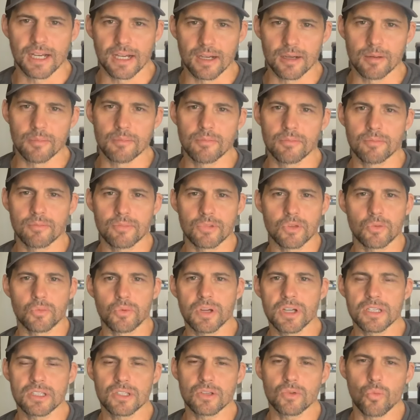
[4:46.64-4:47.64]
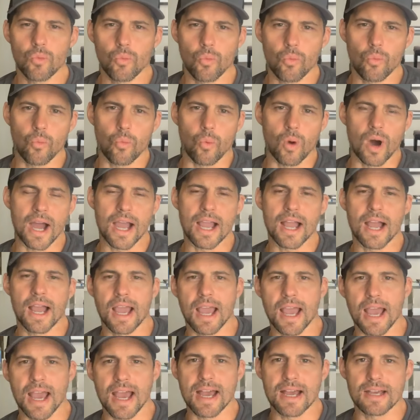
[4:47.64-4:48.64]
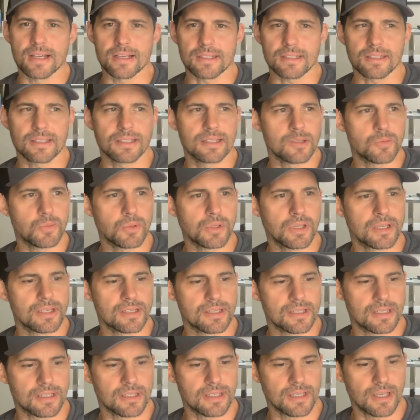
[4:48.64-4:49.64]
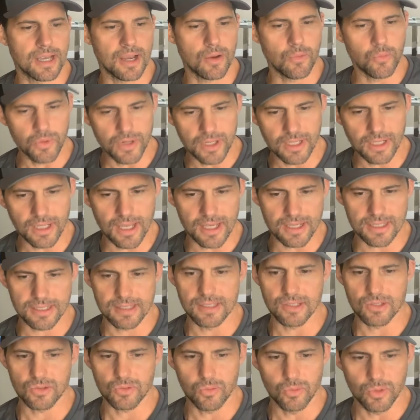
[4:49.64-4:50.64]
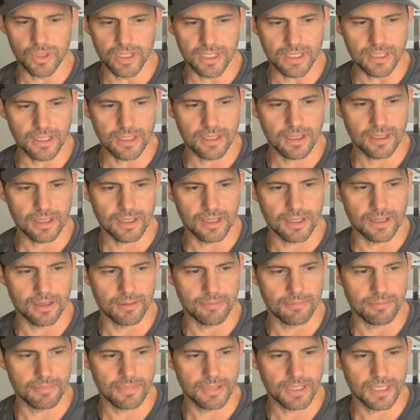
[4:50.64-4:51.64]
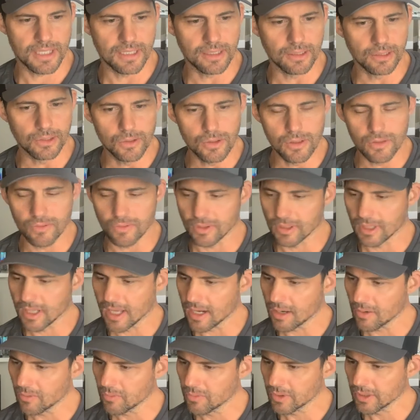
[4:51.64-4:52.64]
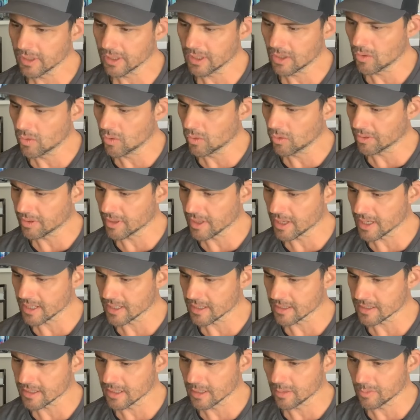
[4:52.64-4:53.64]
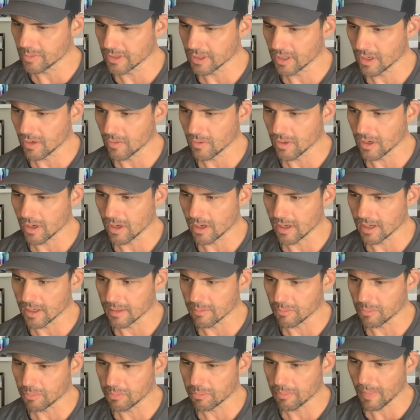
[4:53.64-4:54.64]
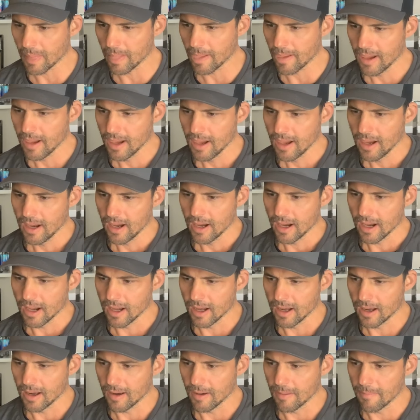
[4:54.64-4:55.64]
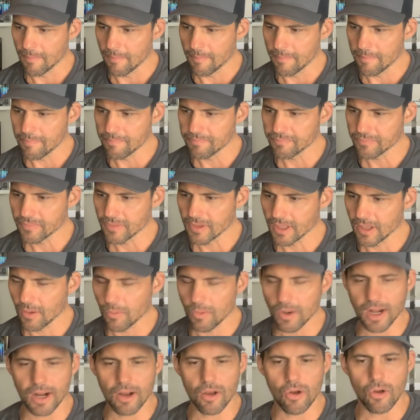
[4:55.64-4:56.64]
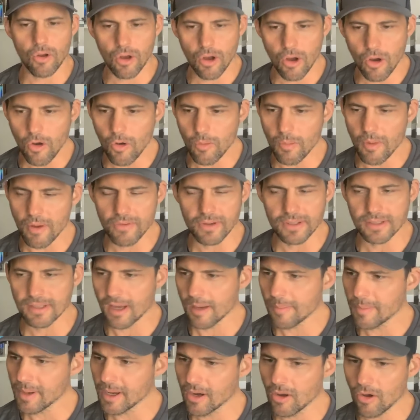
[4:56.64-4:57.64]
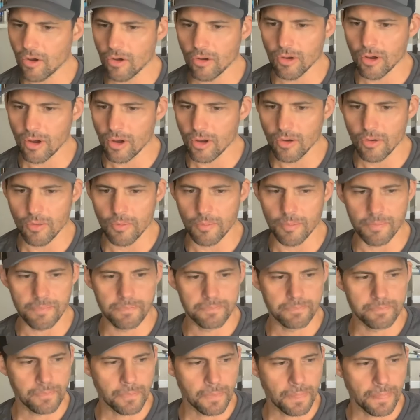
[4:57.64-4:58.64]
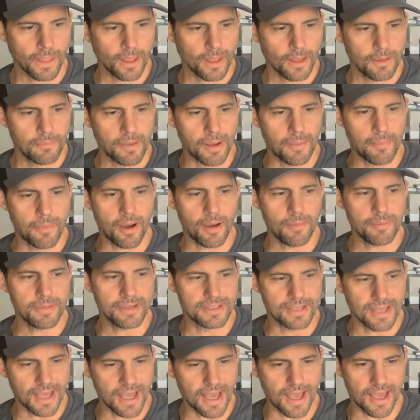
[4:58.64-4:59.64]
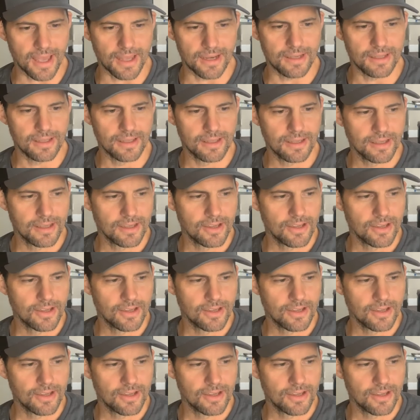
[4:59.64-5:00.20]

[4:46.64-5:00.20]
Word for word: Um, the reason why I ask is because I realized this week, um, in lieu of a lot of really cool things that have been going on, um, that when I call home, every time I call home, my mom and dad